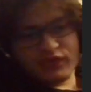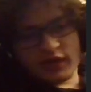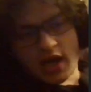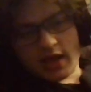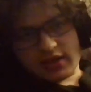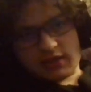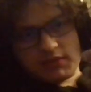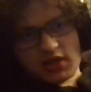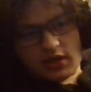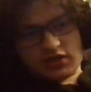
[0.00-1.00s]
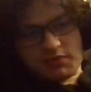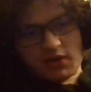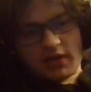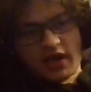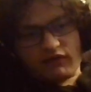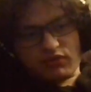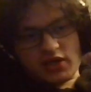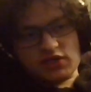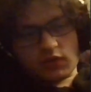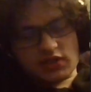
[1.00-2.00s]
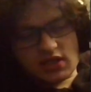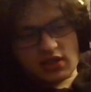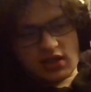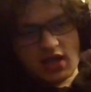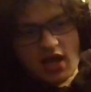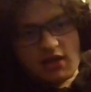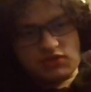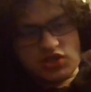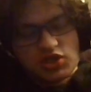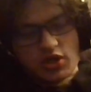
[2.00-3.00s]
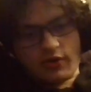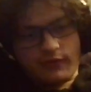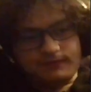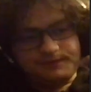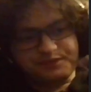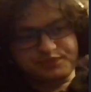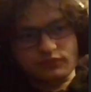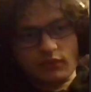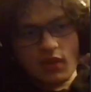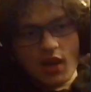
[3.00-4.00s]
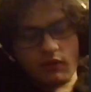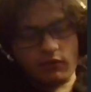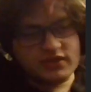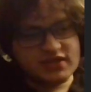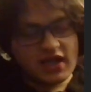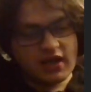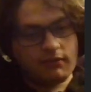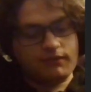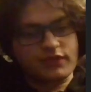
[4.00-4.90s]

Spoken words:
did not like being outsped by every base 110 in the game, so went with Zam.